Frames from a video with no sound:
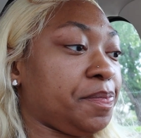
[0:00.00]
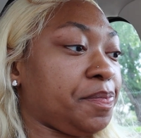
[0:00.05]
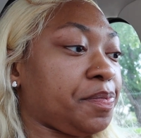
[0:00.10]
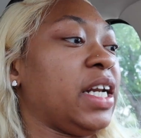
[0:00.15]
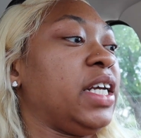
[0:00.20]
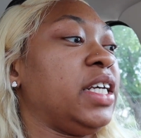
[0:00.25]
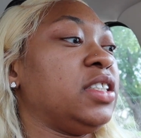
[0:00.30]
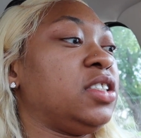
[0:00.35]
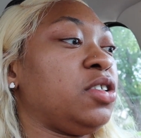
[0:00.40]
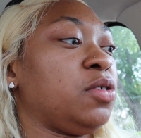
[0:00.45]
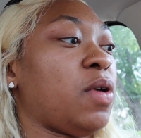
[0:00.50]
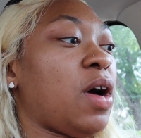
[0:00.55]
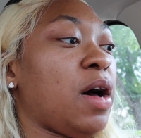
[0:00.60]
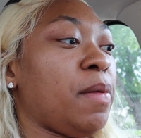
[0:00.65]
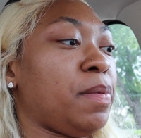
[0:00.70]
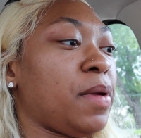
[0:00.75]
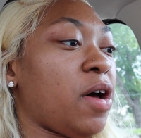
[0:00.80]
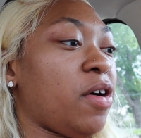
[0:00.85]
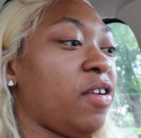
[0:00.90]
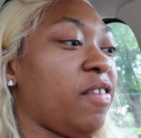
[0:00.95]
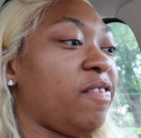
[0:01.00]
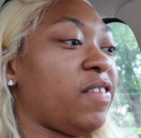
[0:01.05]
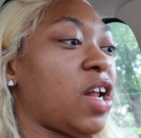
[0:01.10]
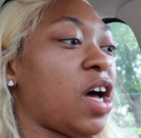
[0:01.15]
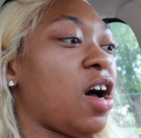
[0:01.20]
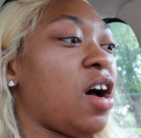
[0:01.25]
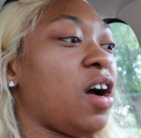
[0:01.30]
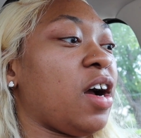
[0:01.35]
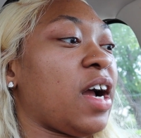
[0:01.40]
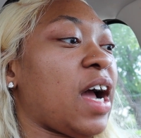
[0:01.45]
I need to upload a
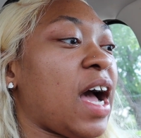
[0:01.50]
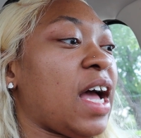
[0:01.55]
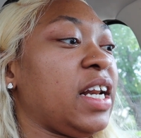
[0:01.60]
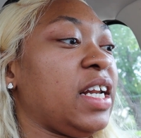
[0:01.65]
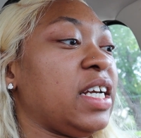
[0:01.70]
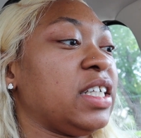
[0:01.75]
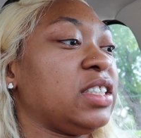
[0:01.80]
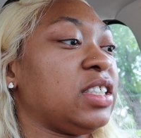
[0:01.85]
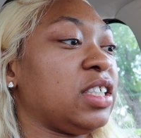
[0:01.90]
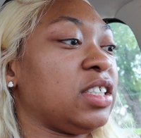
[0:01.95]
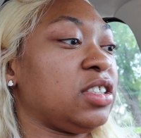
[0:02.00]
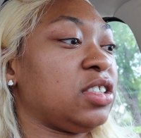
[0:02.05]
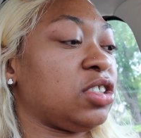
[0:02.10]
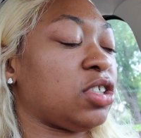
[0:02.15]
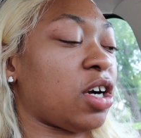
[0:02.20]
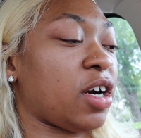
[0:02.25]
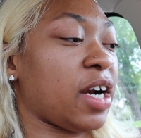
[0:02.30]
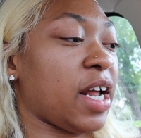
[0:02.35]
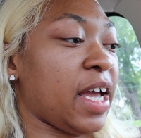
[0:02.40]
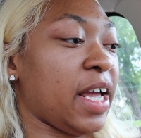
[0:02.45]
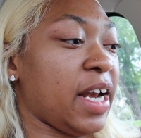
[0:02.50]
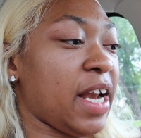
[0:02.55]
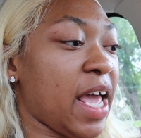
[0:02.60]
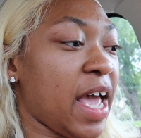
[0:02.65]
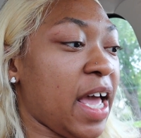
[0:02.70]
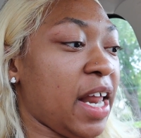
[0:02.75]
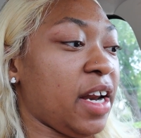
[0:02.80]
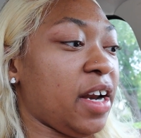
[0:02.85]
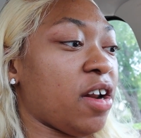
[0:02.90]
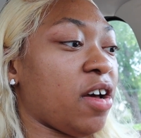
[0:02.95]
vlog. I need to start an
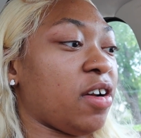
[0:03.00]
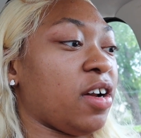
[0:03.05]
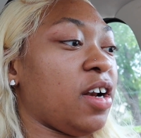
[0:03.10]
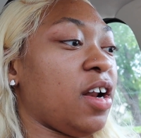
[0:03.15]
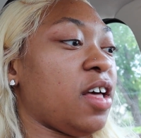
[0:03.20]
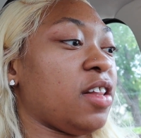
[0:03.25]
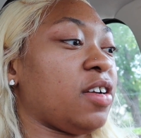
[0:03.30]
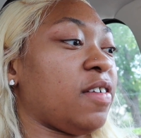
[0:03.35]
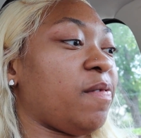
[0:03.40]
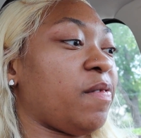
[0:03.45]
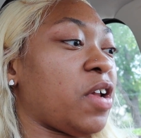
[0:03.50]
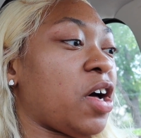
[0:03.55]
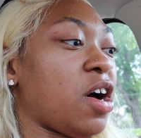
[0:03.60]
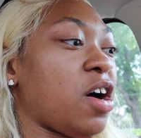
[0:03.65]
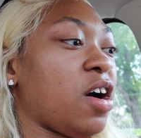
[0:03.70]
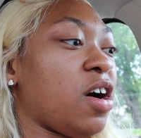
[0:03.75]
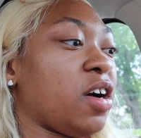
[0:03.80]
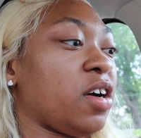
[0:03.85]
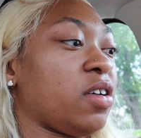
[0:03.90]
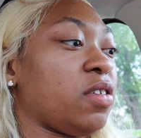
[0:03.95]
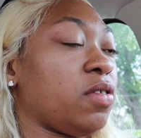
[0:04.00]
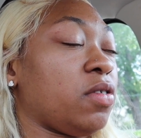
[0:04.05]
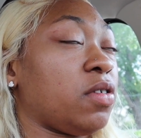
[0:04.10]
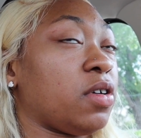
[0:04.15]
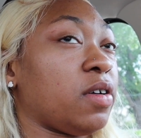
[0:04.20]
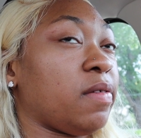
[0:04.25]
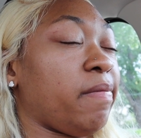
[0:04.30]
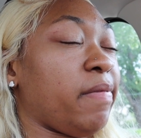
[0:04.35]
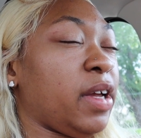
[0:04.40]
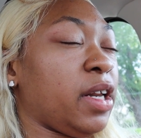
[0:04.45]
edit on another vlog
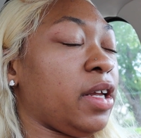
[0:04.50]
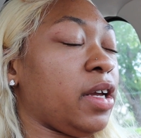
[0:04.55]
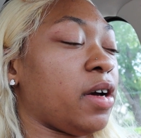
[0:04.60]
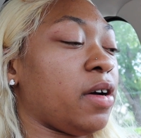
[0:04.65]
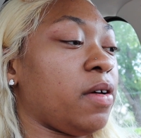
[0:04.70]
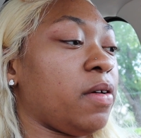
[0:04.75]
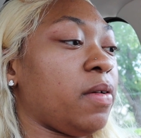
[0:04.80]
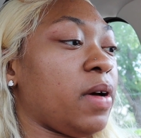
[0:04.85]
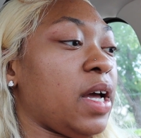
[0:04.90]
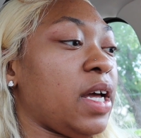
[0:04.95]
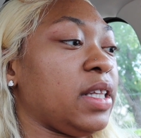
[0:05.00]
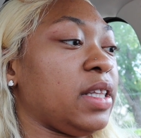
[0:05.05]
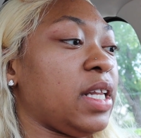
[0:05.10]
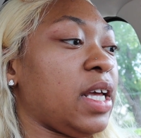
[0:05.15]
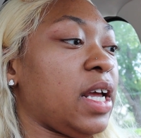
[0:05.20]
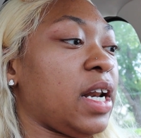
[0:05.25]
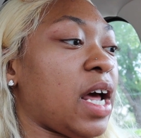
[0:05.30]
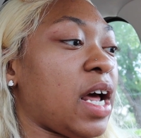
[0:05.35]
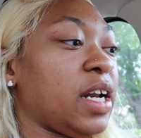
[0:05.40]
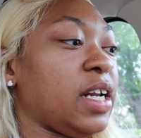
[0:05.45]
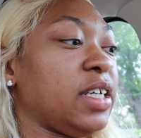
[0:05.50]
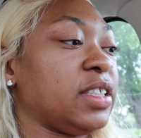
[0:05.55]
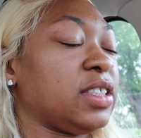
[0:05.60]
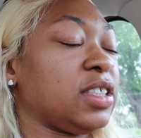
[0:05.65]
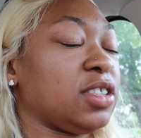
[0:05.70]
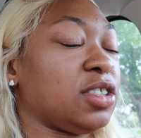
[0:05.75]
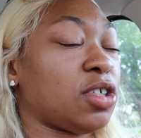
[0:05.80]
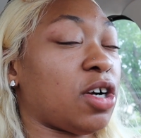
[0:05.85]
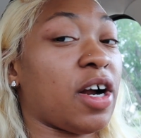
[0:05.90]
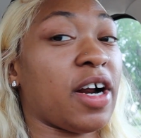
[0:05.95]
or video, and then I need
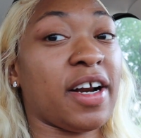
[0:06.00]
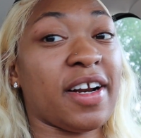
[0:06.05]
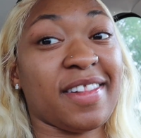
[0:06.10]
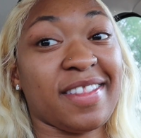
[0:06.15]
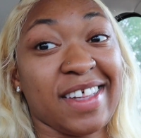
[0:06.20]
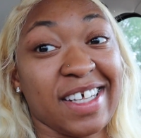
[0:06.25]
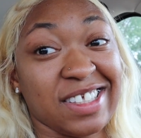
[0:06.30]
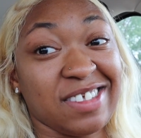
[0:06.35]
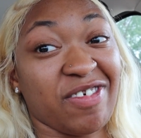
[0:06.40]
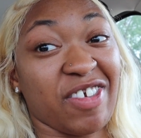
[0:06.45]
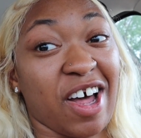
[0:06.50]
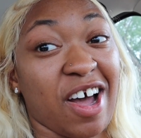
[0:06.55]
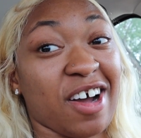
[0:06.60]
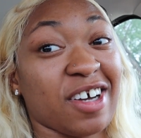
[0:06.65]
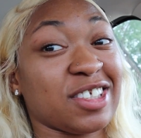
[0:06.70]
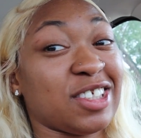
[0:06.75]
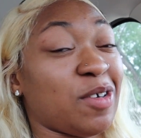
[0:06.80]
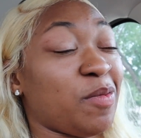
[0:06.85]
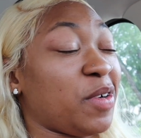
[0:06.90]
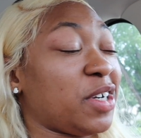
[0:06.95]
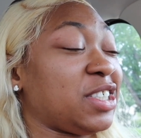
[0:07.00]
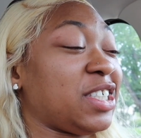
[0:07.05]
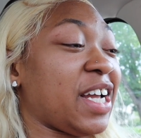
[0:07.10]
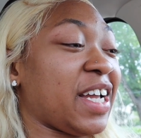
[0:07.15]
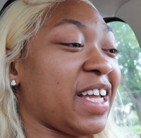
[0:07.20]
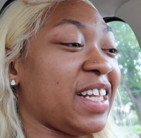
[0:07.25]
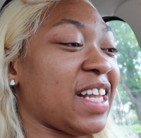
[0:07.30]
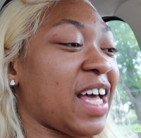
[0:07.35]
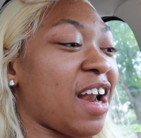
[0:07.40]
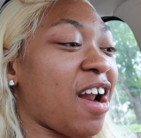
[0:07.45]
to start this vlog. So we're
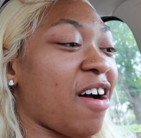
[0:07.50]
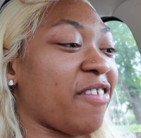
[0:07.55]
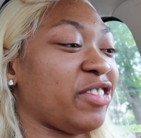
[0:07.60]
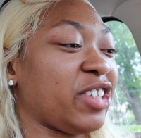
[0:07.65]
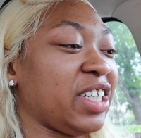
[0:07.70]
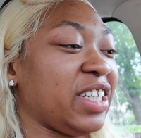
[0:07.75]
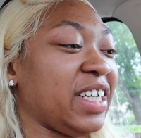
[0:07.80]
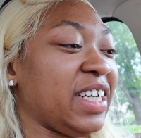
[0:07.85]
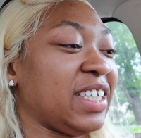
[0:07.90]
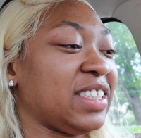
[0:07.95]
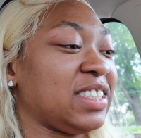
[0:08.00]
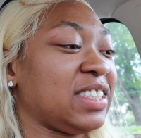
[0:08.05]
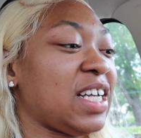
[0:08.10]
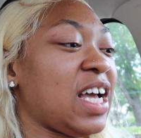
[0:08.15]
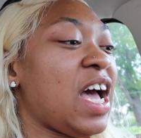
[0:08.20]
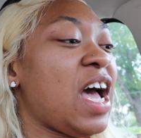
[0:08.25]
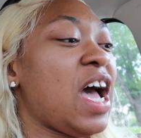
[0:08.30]
checking that off the list.